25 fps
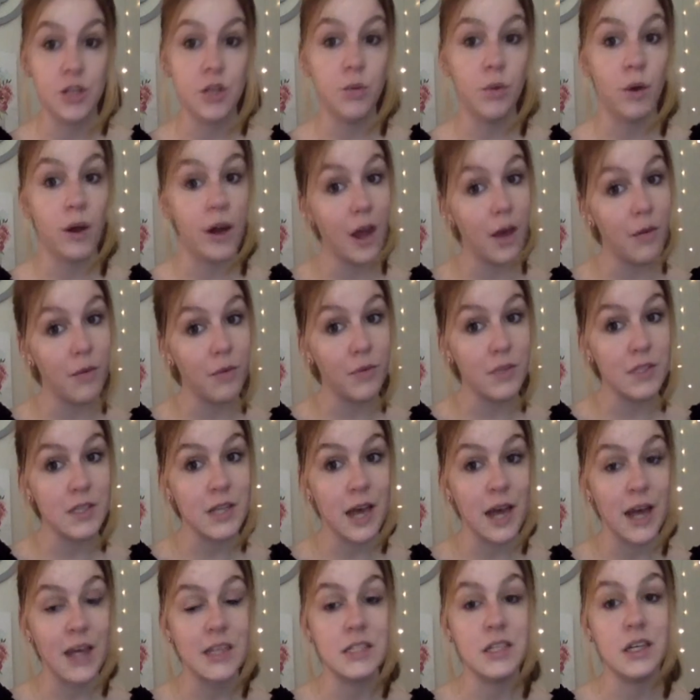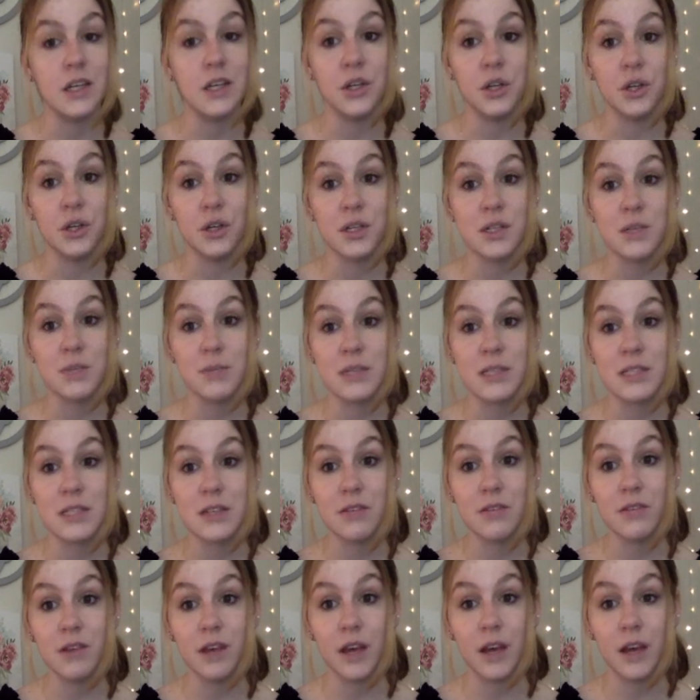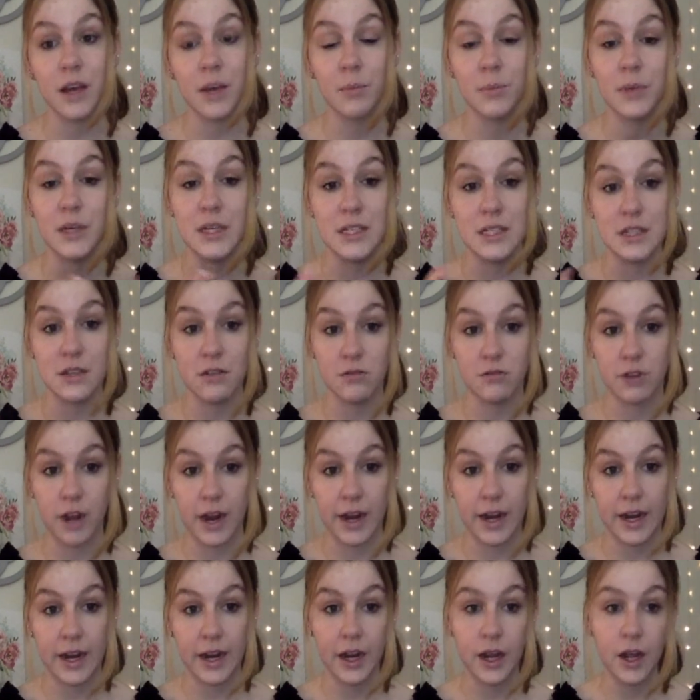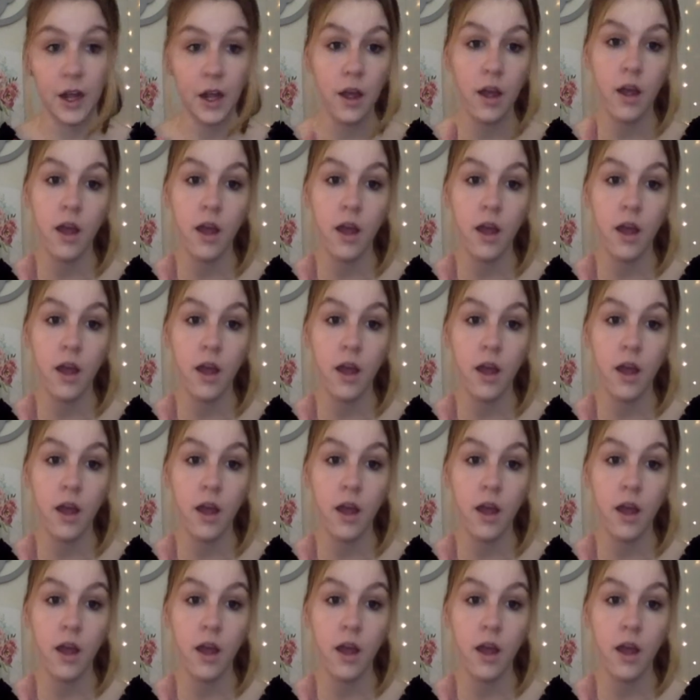you want to emphasize in your specific piece of writing.